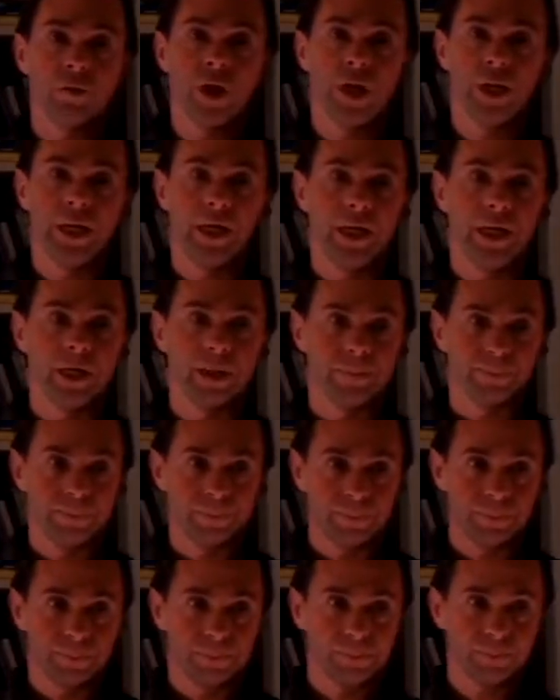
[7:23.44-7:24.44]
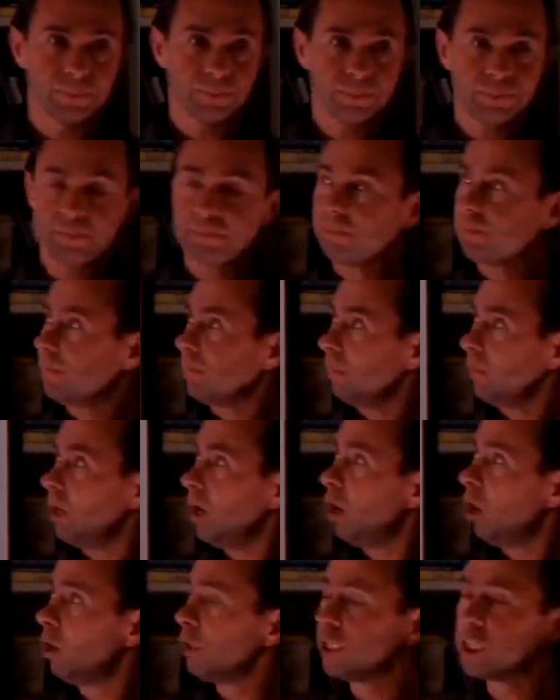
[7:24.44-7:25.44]
the great year.
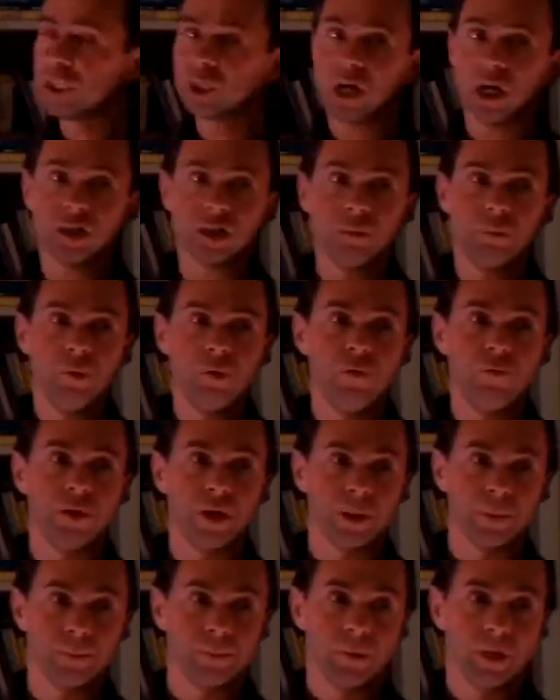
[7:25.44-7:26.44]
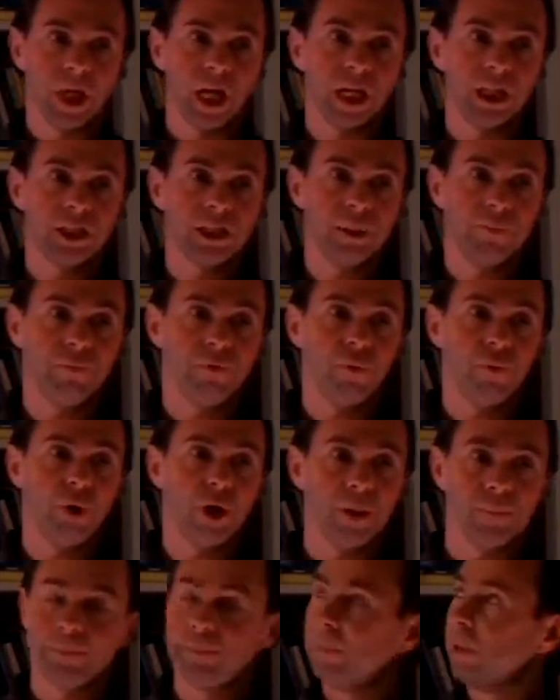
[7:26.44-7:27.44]
All the stars are moving, except for
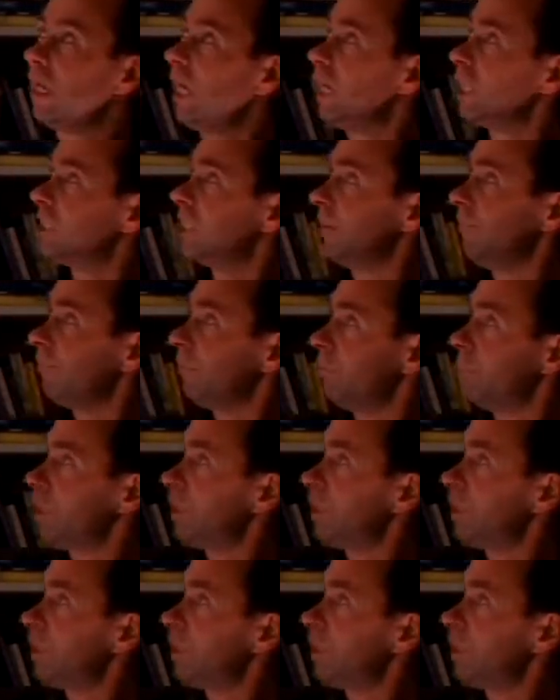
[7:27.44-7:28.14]
one, except